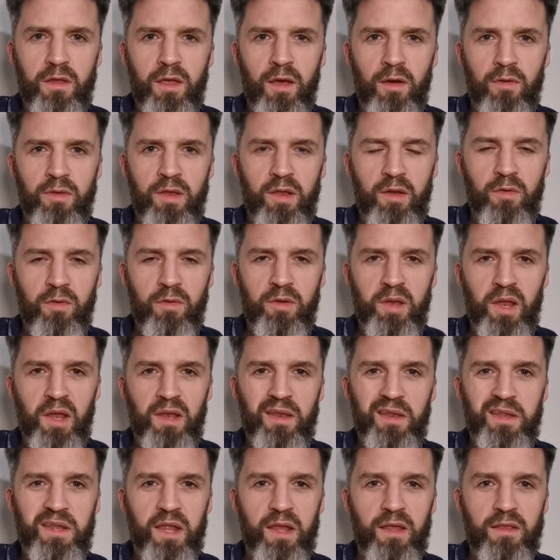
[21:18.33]
Celtic
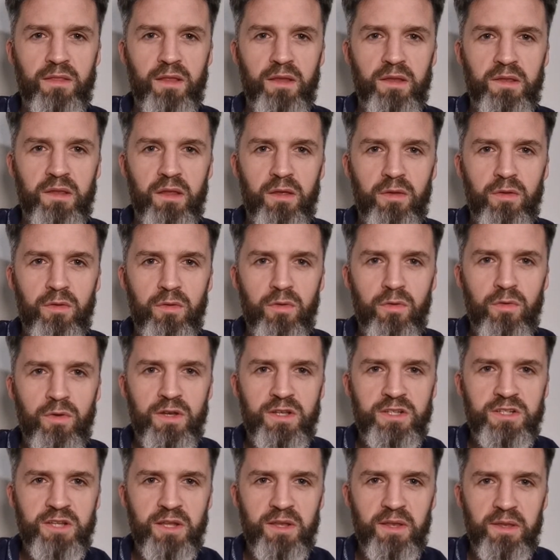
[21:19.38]
Crusader saying there's no
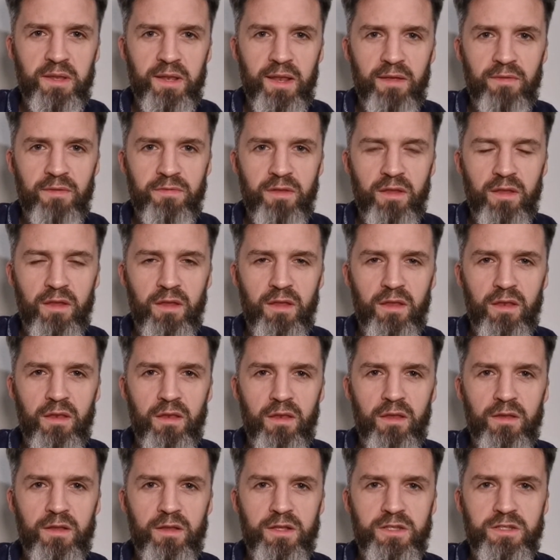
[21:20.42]
Christians left
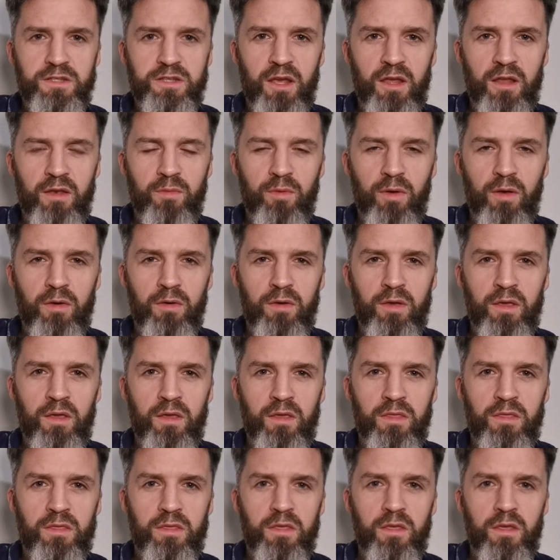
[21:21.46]
in Chadwell
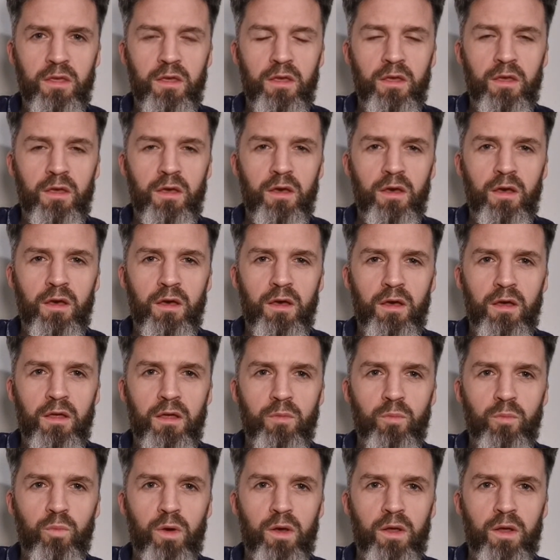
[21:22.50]
Heath.
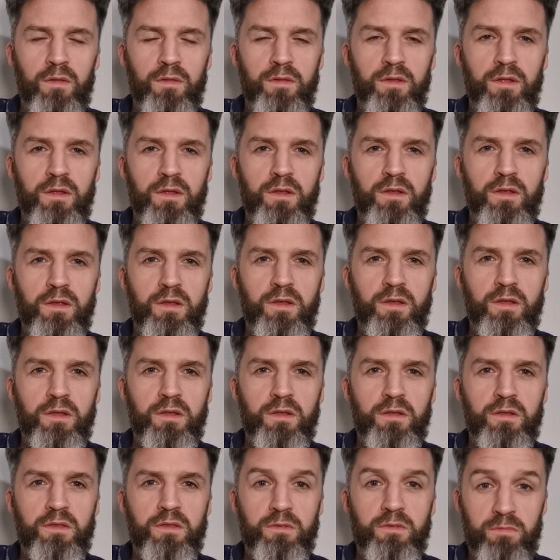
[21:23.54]
Well,
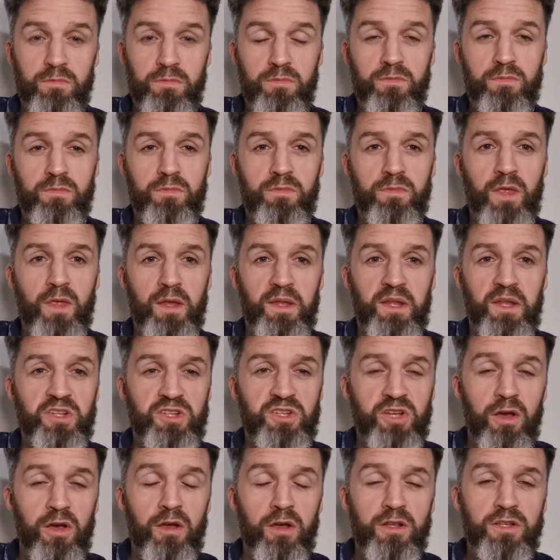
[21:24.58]
there's a
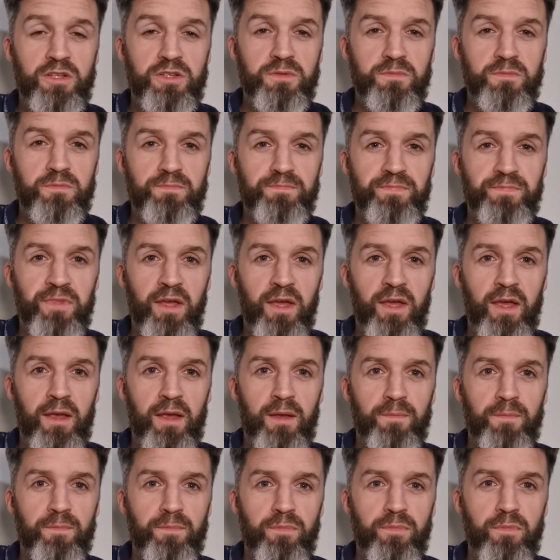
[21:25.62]
church
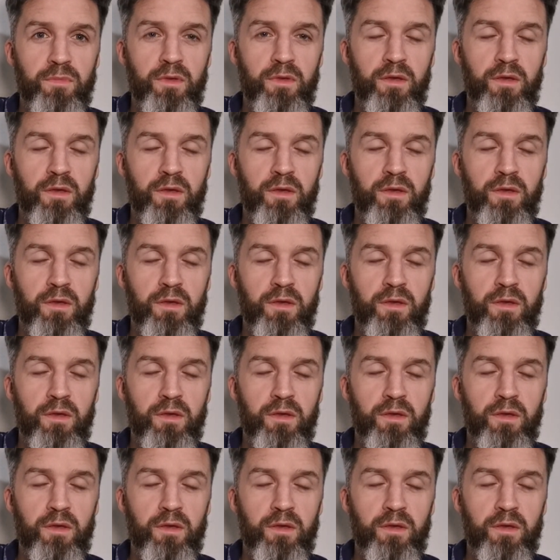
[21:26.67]
there.